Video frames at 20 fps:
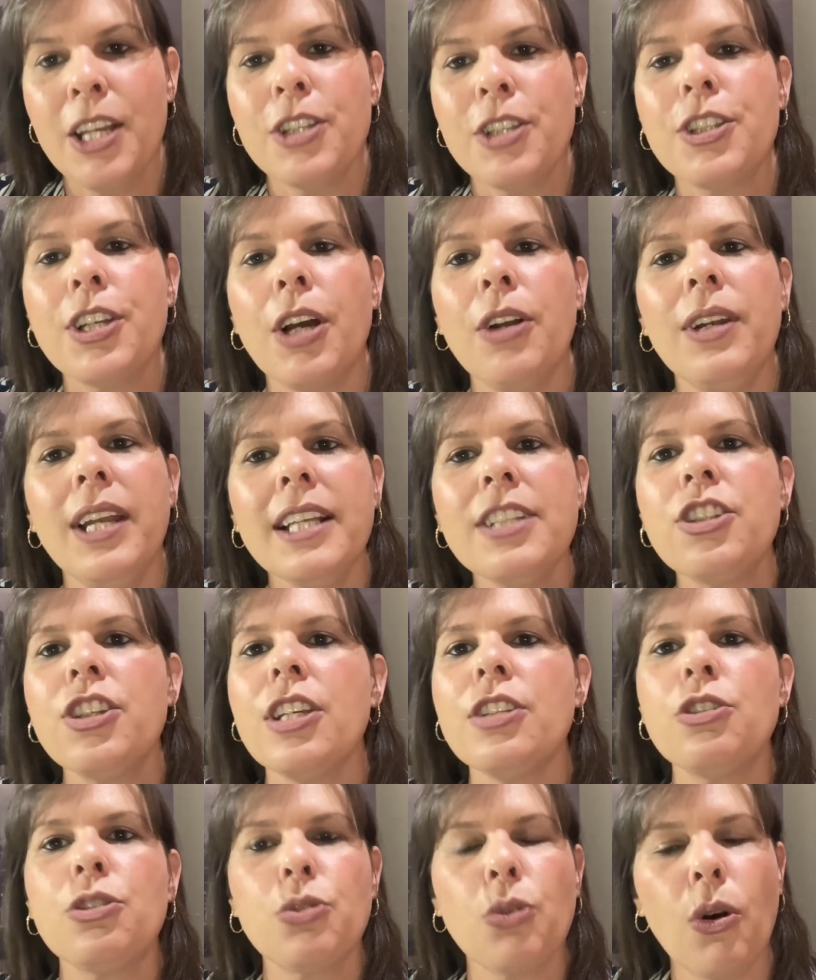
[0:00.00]
So let's
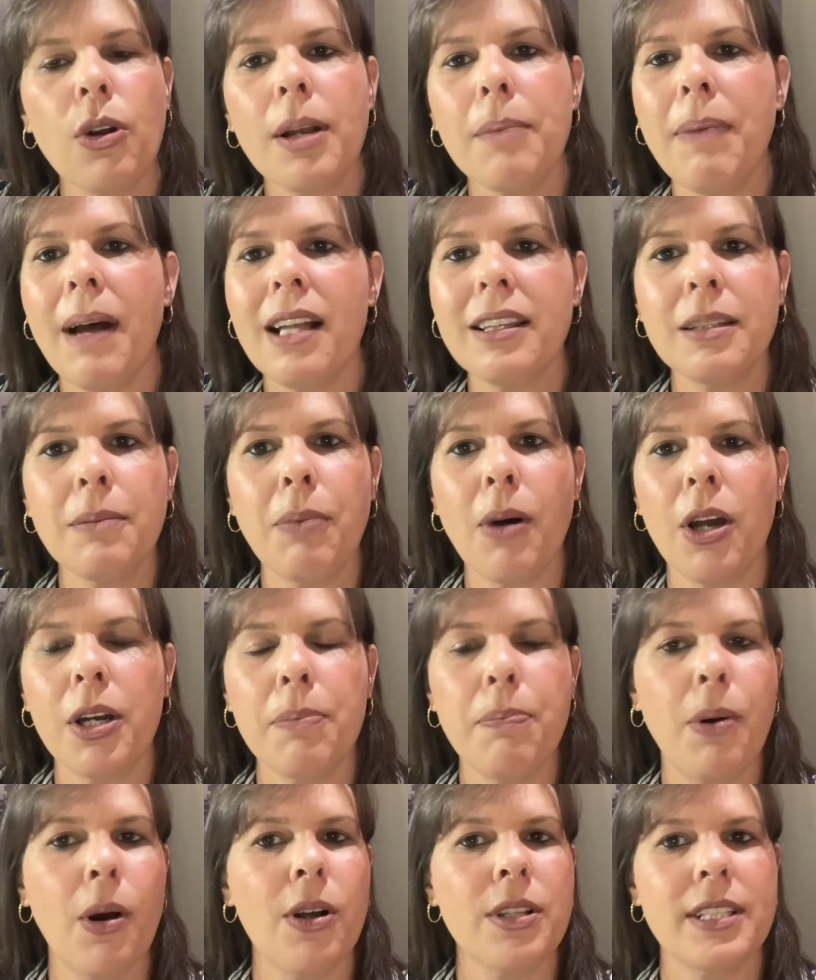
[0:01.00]
just talk about the
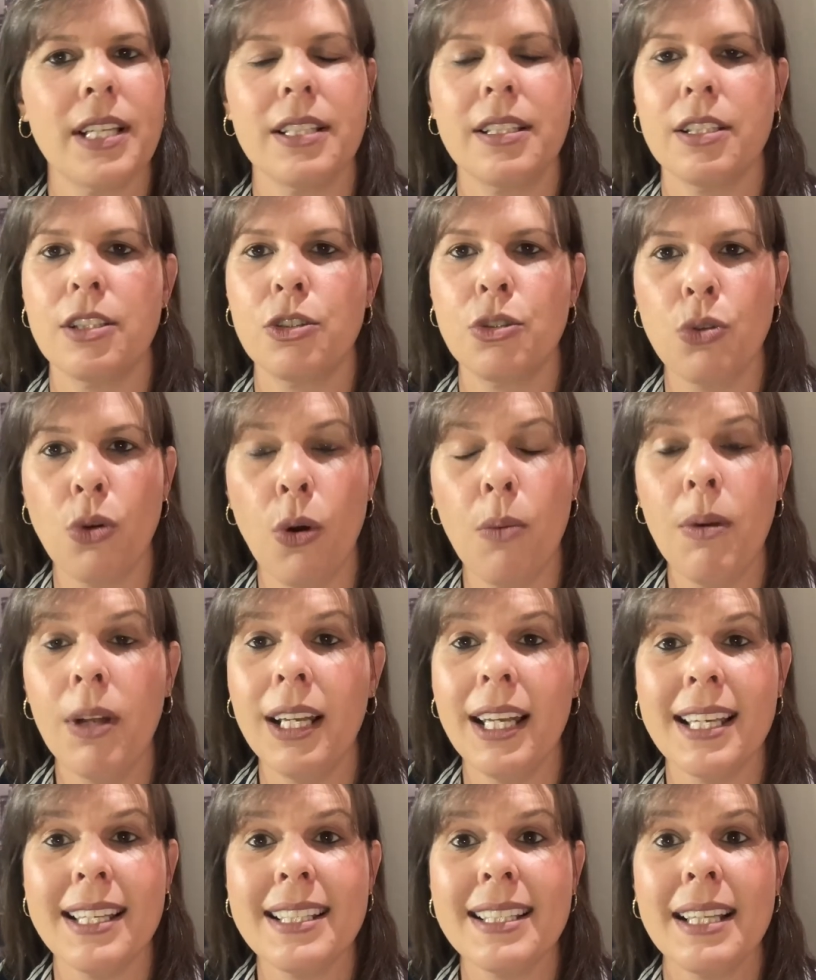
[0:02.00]
body parts as
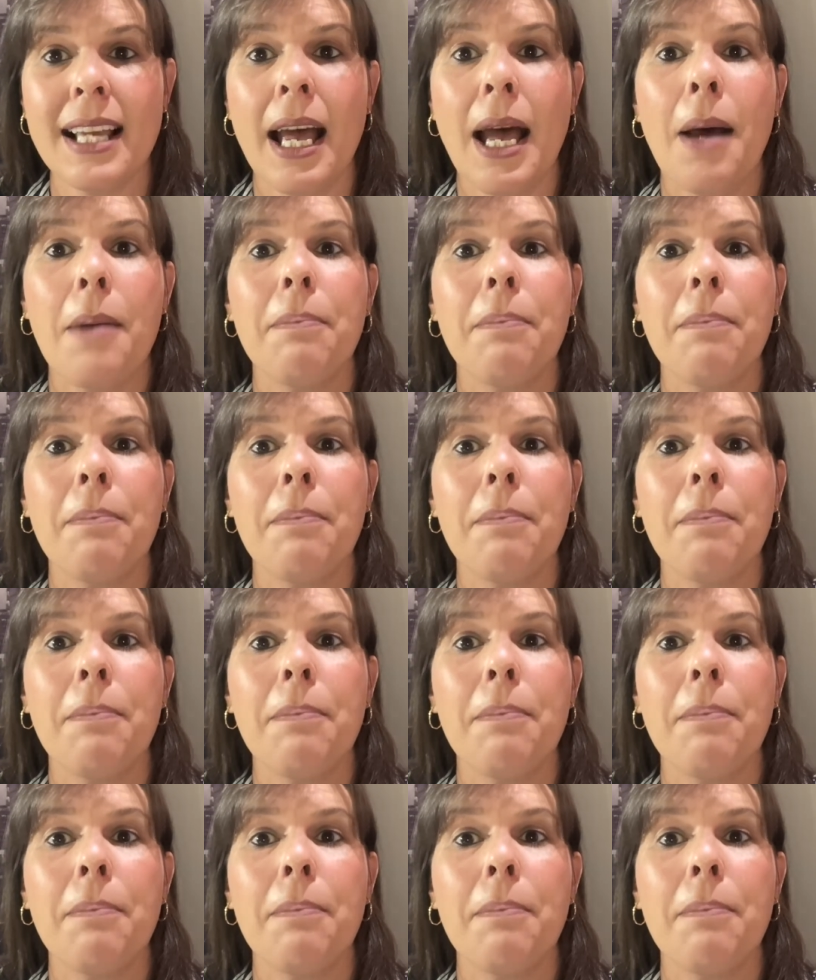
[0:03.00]
normal is.